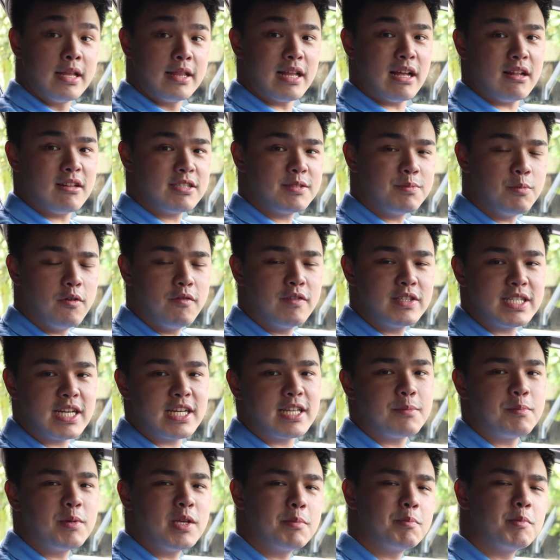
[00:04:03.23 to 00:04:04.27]
Now let's move
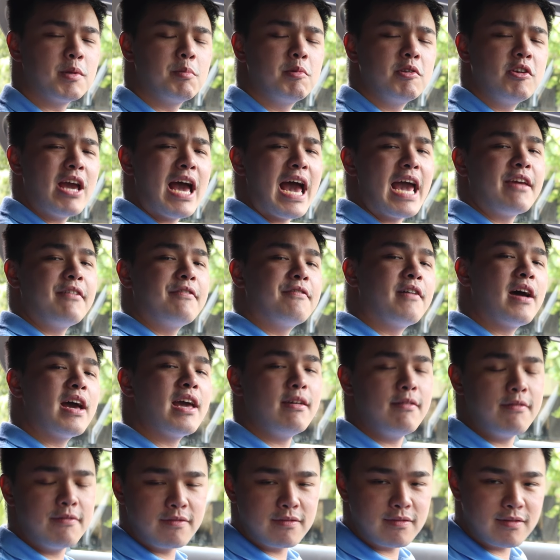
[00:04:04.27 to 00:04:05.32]
inside the BMW
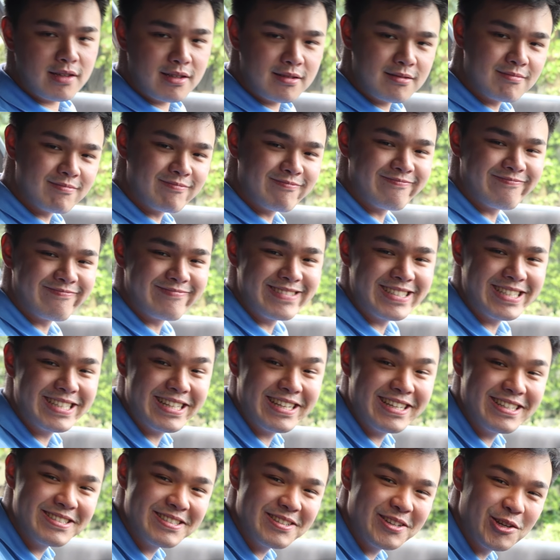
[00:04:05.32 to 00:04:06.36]
i5, and it
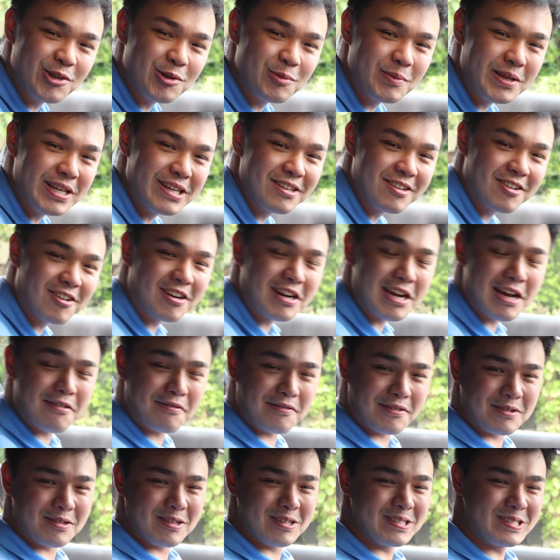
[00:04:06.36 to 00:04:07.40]
is a European car
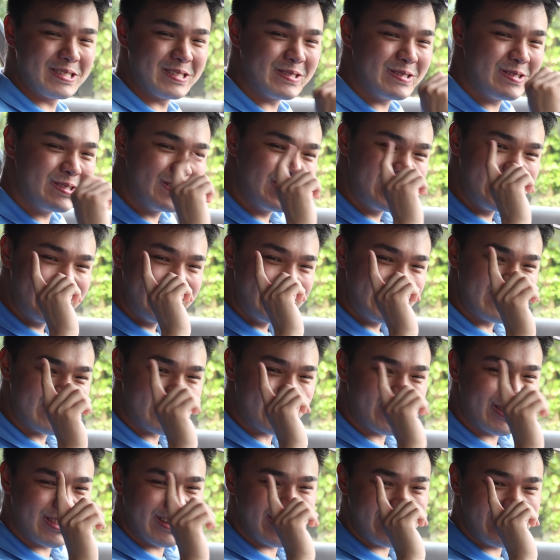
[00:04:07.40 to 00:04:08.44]
after all, so
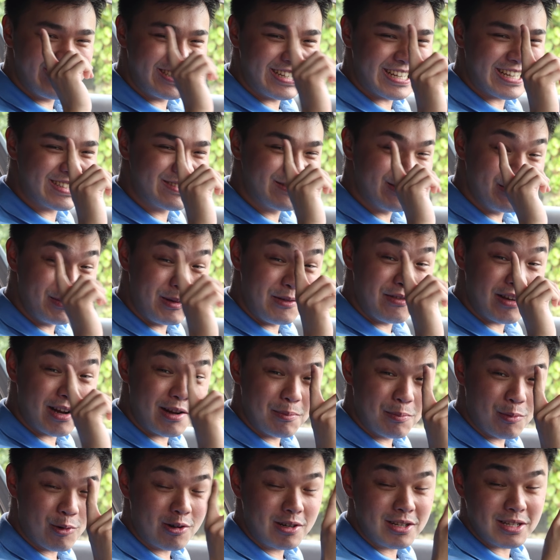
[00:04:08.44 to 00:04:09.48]
door thud checks will be very
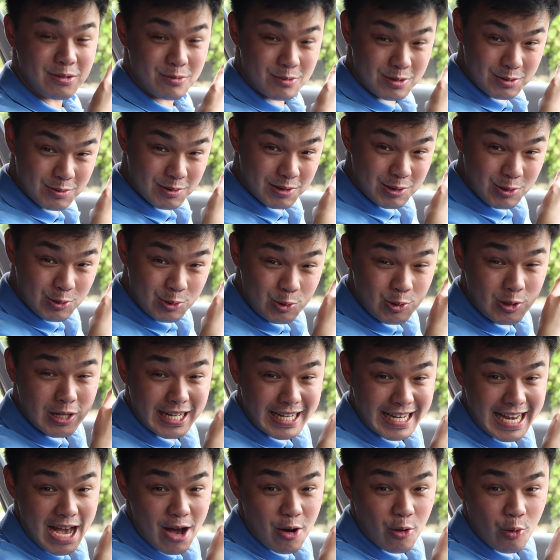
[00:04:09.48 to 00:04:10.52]
important, which we'll do
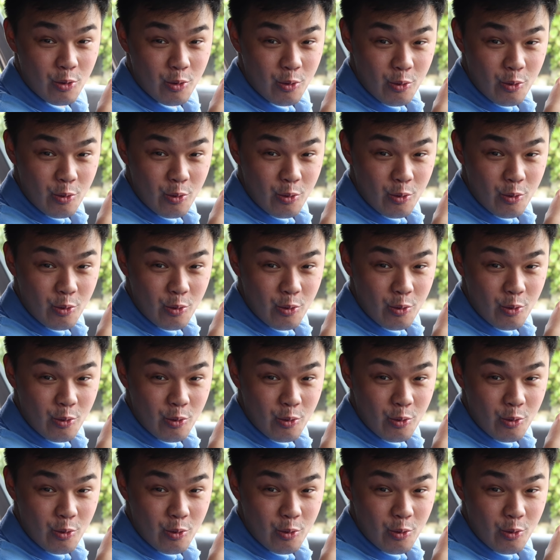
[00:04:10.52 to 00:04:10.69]
now.